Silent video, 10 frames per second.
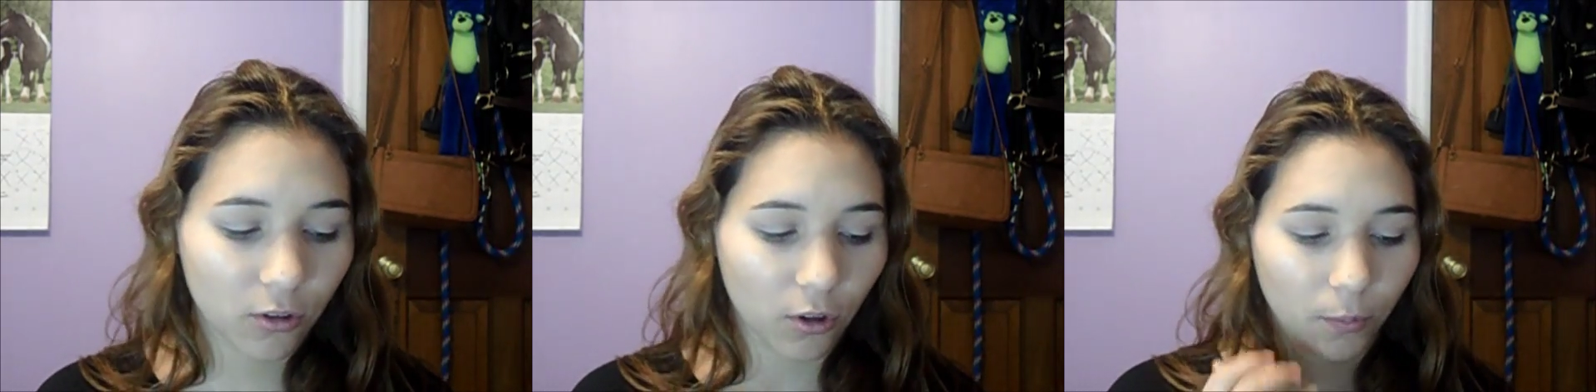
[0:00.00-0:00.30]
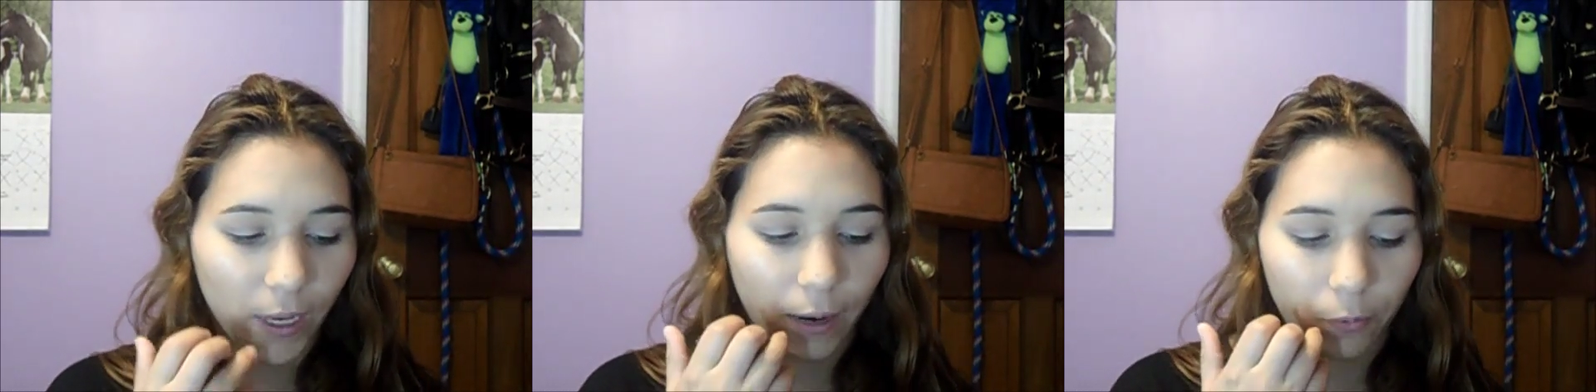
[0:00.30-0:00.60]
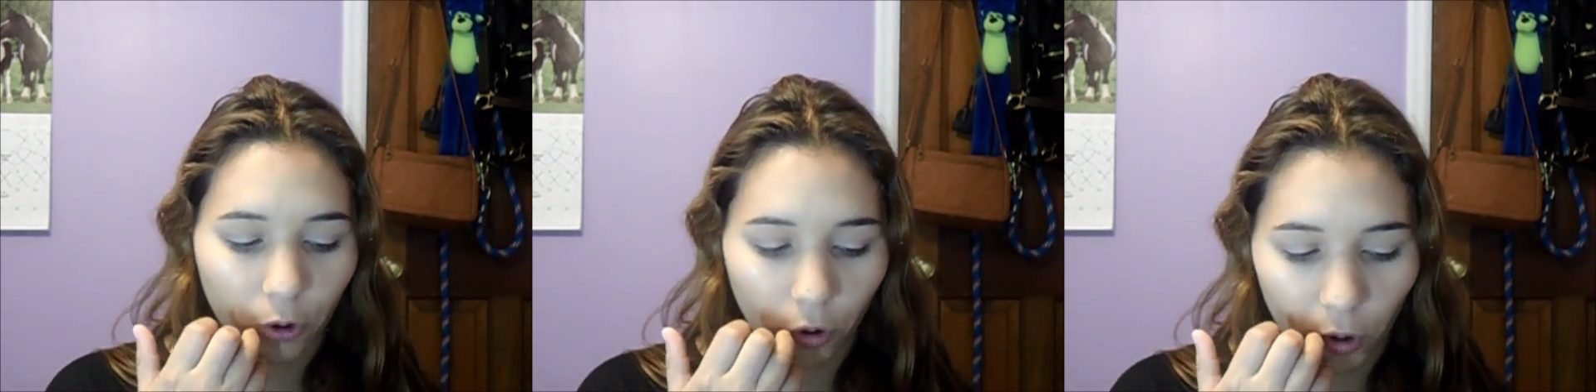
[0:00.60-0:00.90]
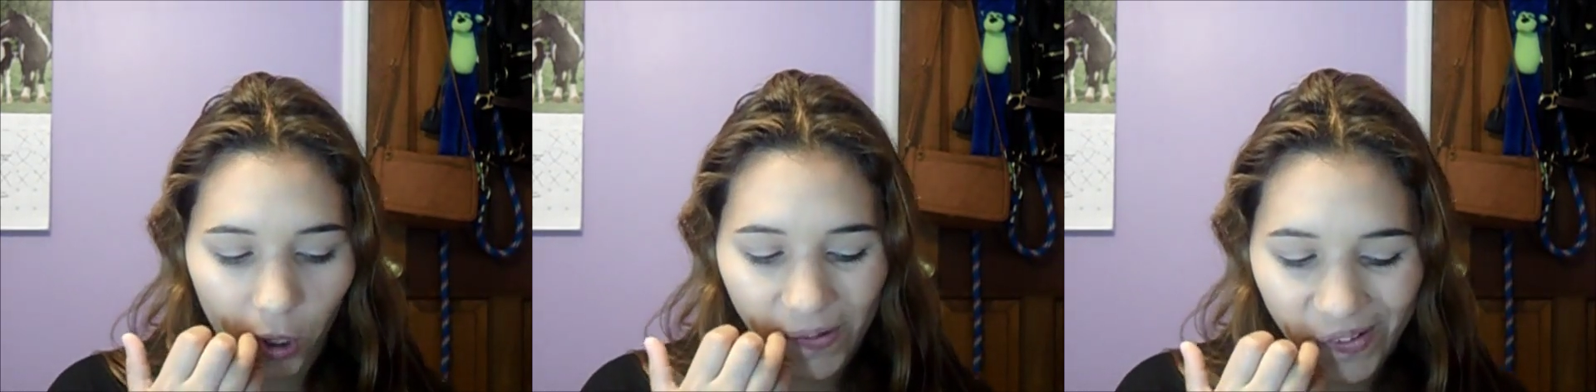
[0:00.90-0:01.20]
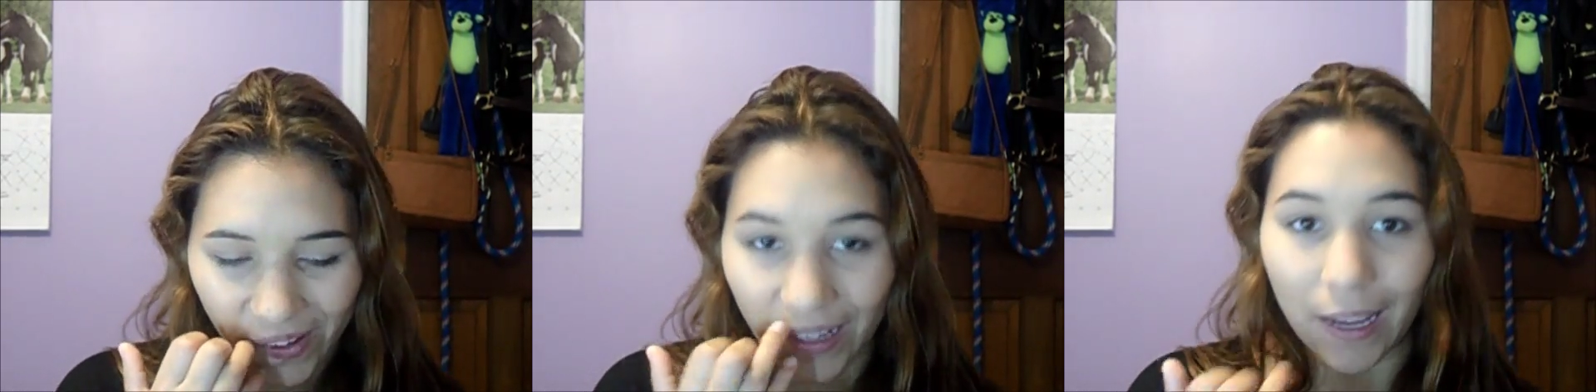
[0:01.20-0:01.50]
to be able
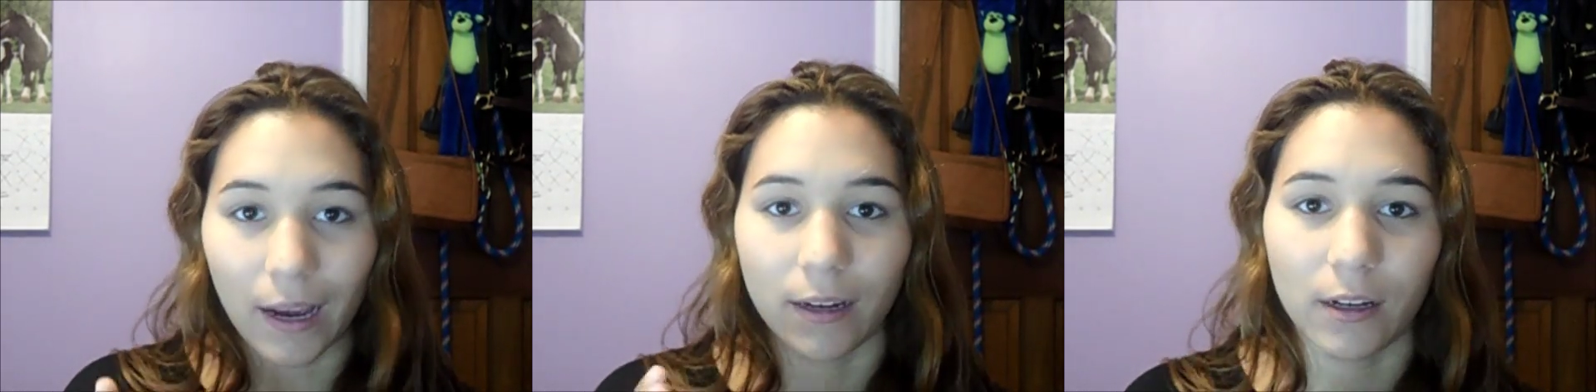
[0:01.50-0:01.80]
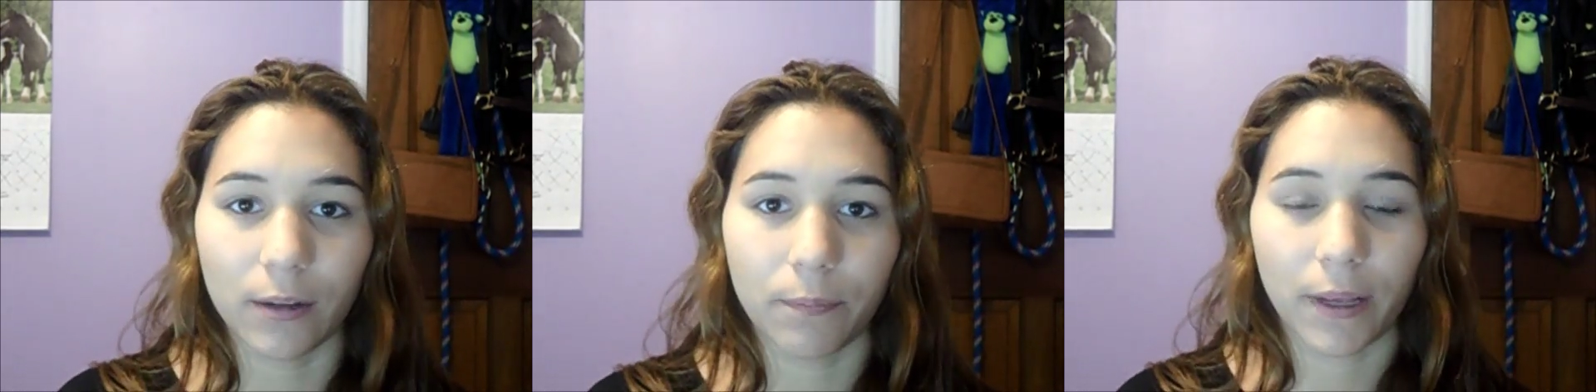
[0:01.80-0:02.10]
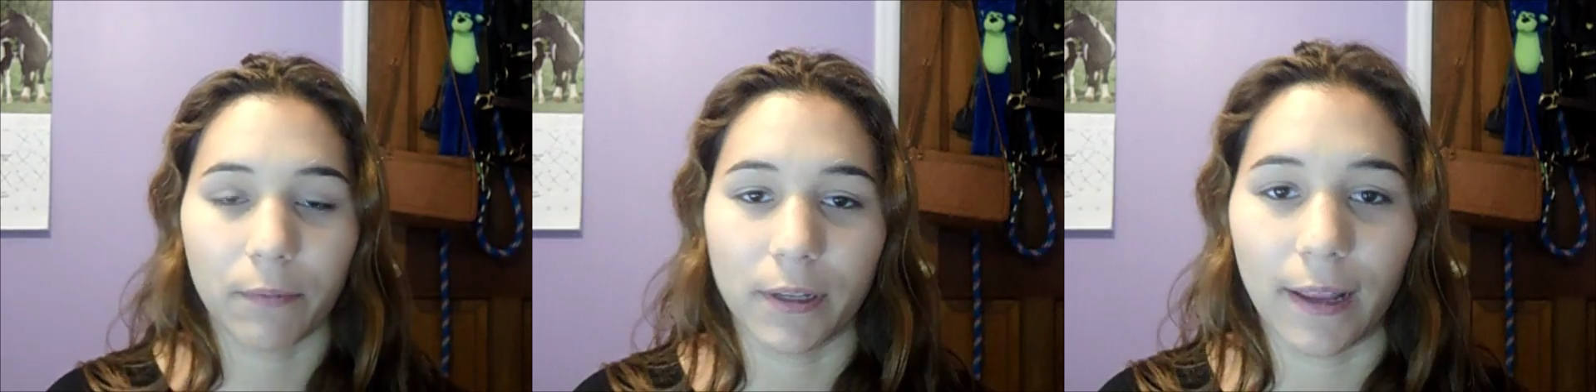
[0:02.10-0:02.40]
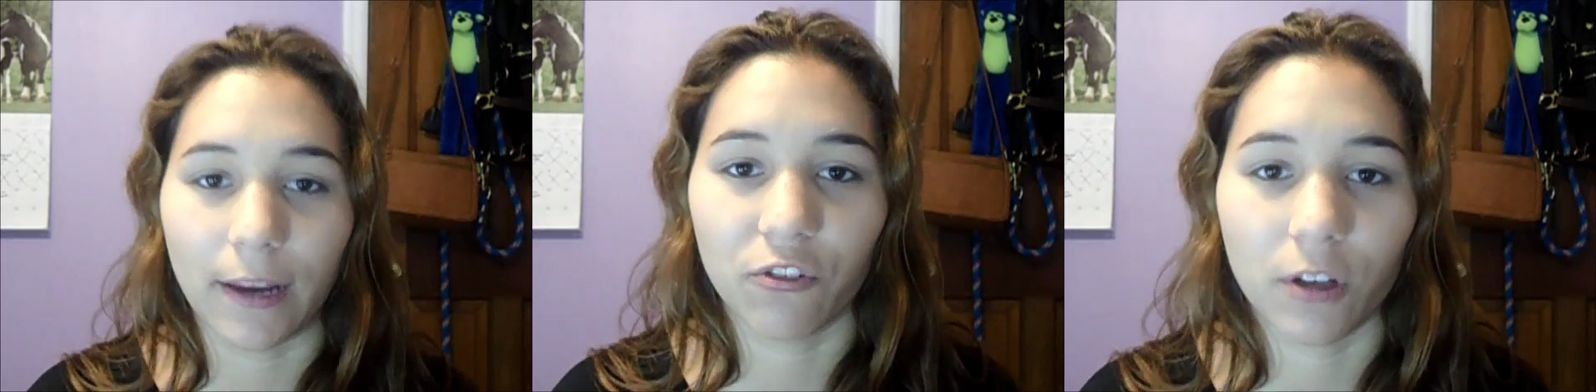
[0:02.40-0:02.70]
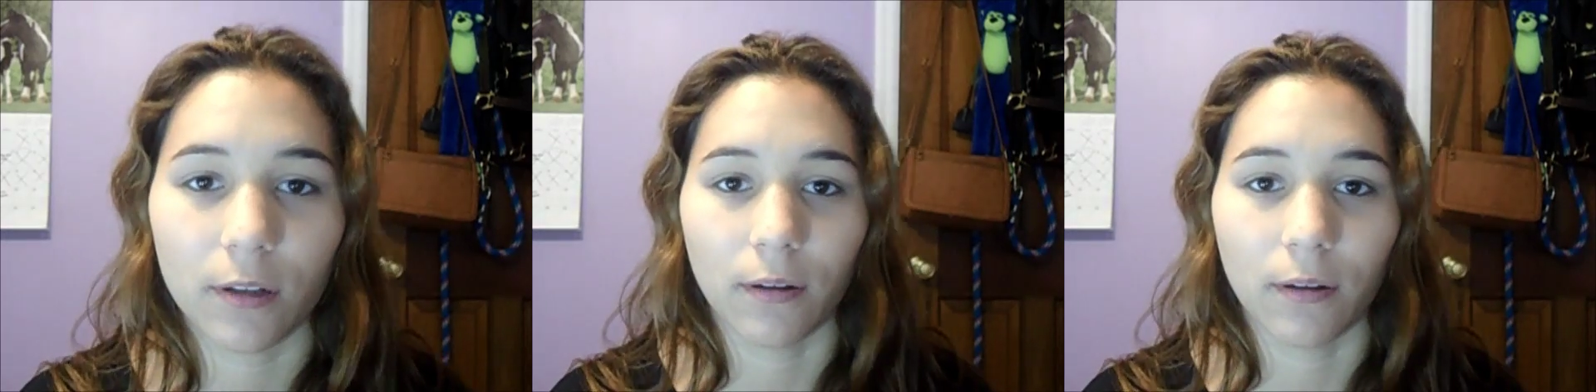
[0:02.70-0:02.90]
to get a good pigmentation.